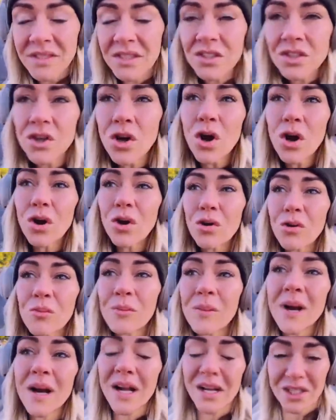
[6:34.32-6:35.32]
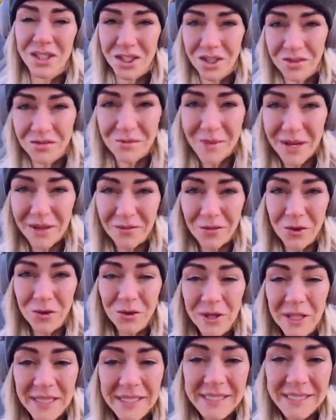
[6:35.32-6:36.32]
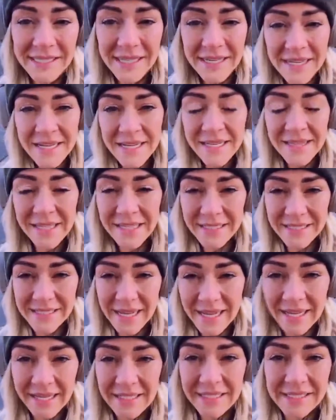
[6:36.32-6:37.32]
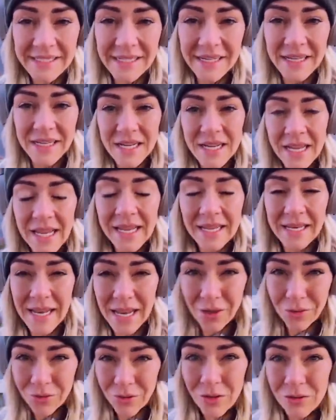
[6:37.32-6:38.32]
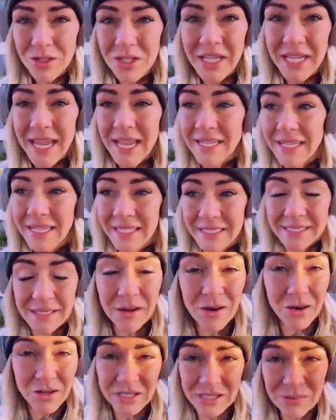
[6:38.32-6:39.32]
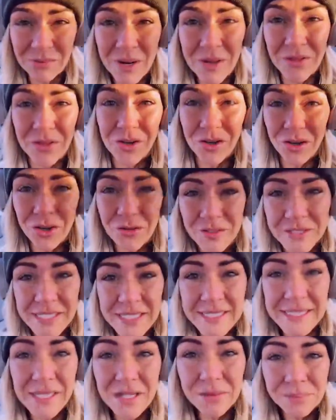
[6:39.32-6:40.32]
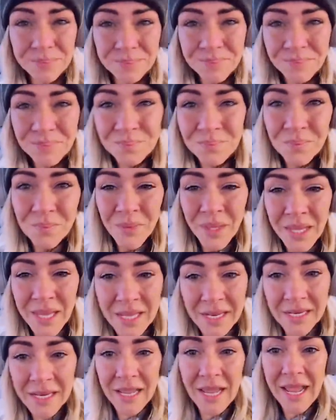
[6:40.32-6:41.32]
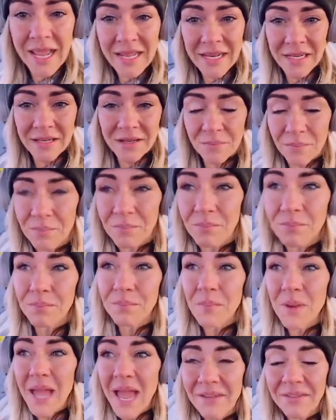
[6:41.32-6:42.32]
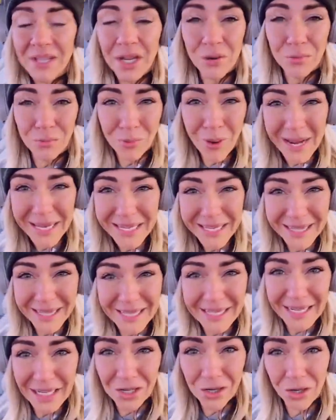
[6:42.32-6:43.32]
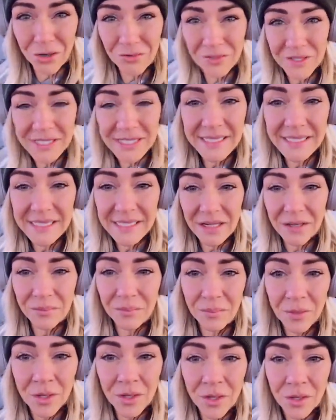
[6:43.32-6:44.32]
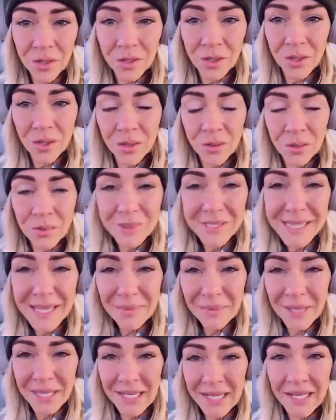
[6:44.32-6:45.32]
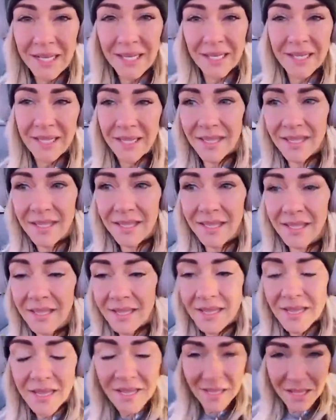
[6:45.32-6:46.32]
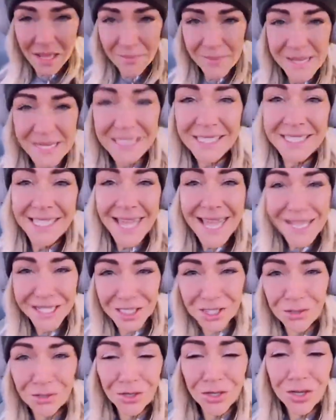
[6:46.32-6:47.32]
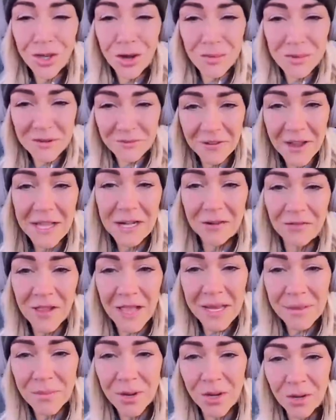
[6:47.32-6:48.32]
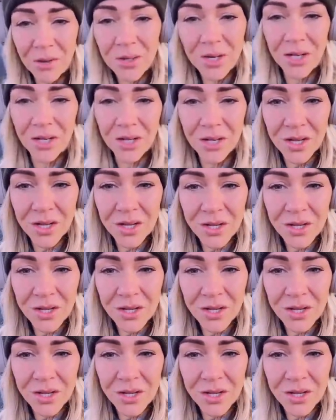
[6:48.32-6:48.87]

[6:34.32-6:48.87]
so much of my focus these days in health coaching is is around the nervous system and and having a regulated nervous system. What does that mean? That means yes, you can go in fight or flight mode.